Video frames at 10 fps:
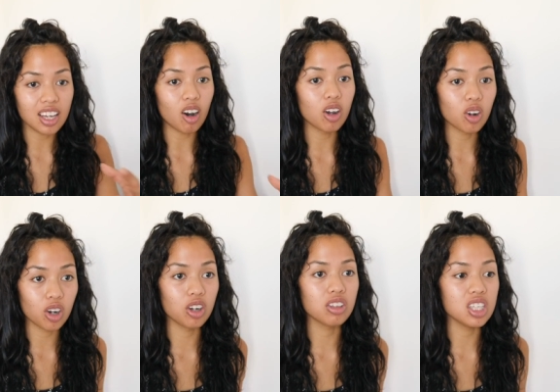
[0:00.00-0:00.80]
on
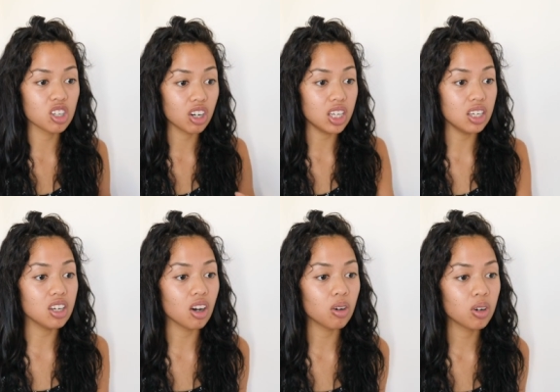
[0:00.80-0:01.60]
earth, is our
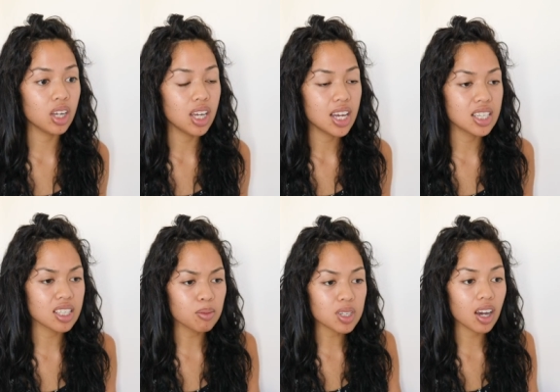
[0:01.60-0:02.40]
ego. And
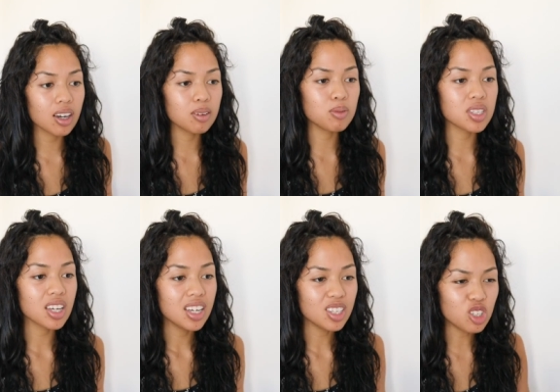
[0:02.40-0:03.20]

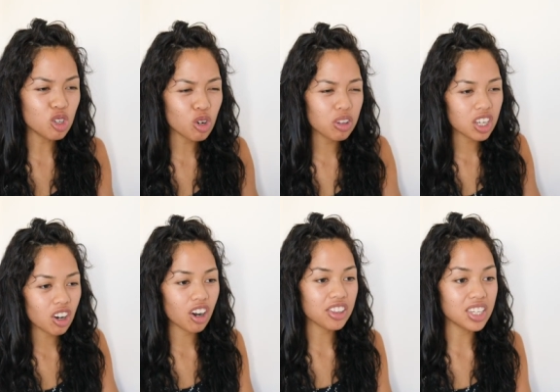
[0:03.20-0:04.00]
sometimes, did you know that
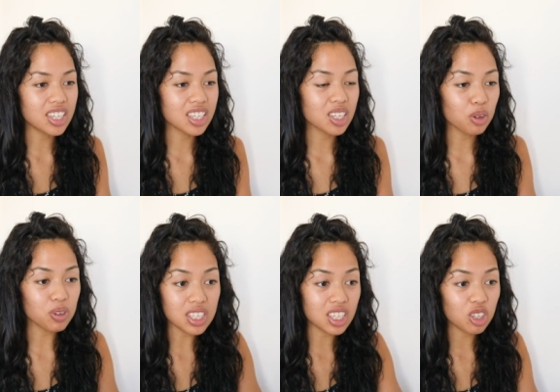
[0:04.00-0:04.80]
your authentic
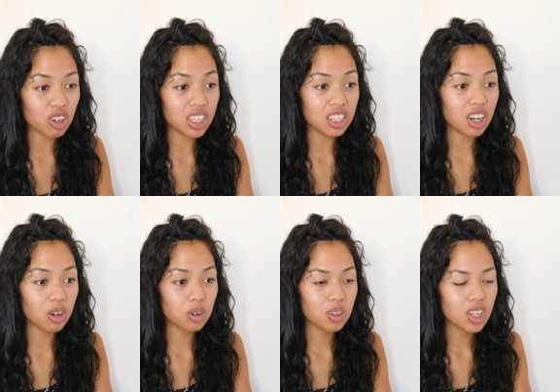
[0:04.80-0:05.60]
self isn't your
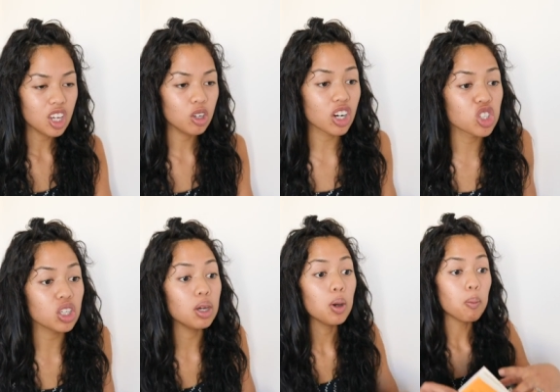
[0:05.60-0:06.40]
ego? You're
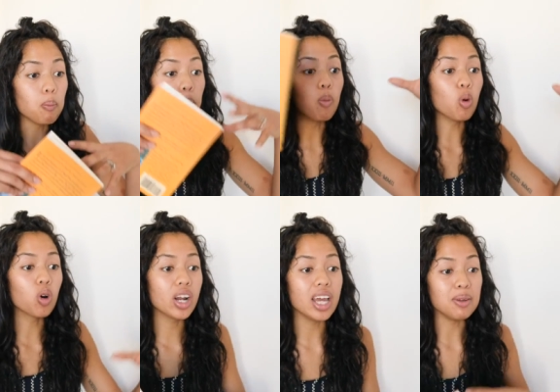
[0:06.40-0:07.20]
actually
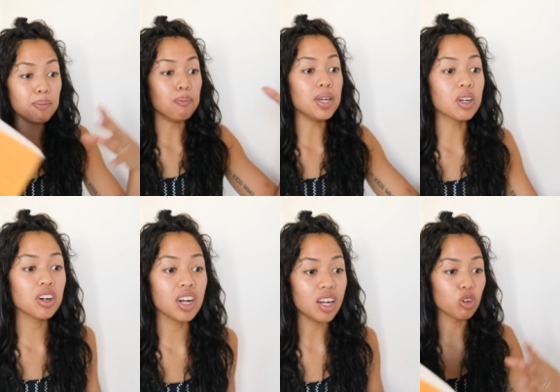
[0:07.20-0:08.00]
more and
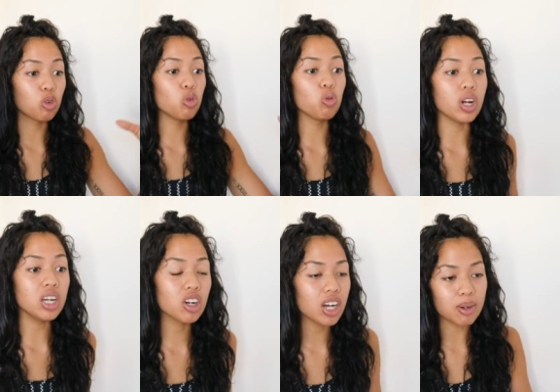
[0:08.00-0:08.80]
bigger and
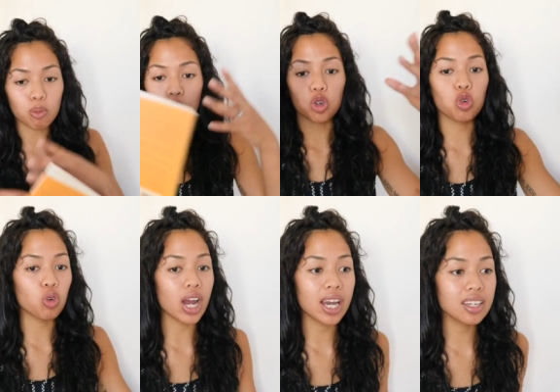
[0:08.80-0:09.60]
greater and more
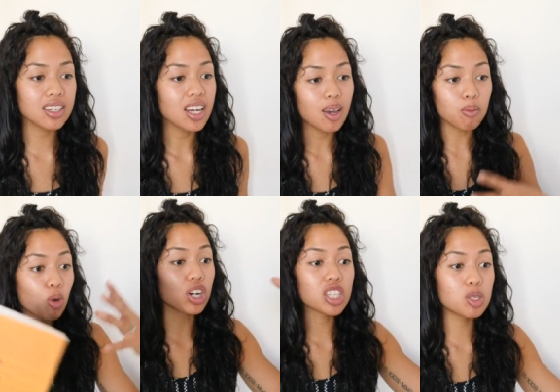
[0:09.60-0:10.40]
grand and
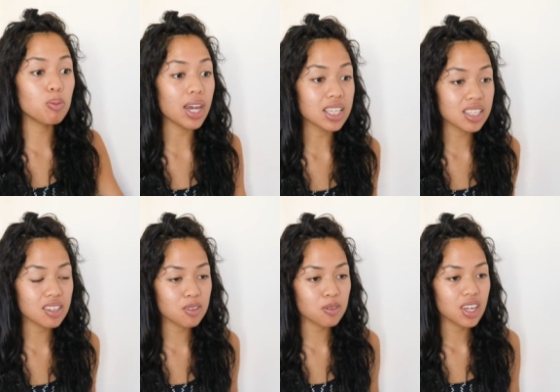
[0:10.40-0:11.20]
more
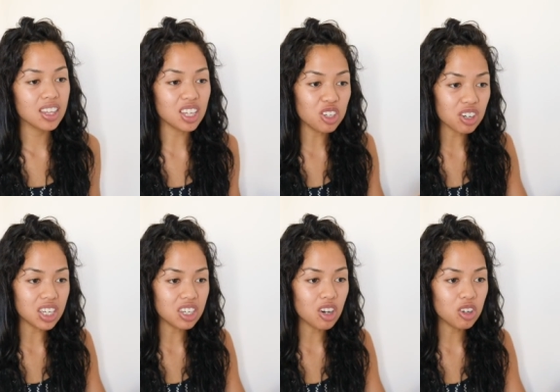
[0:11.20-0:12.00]
expansive than your
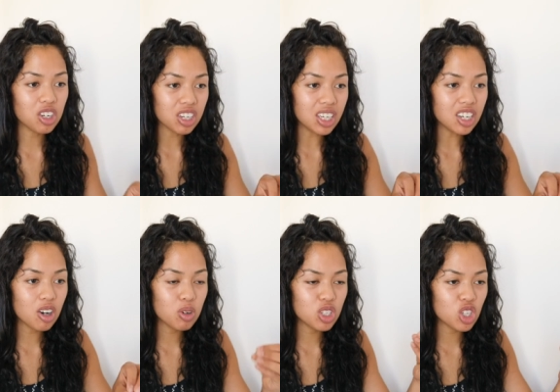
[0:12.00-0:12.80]
ego. Your
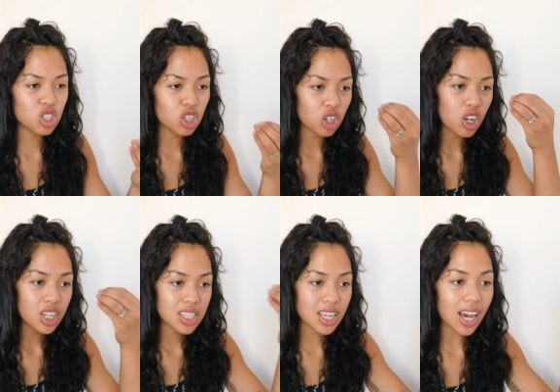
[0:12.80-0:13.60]
ego is just your
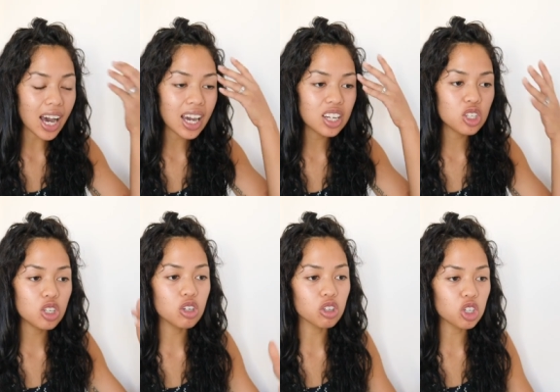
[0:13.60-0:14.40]
tie
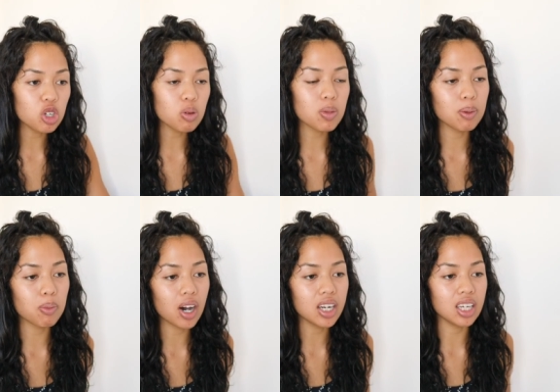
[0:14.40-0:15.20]
to your human
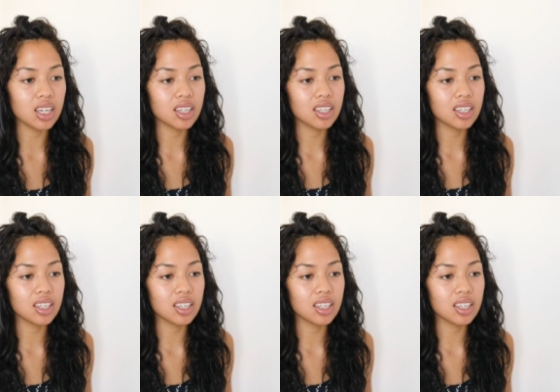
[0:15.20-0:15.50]
body.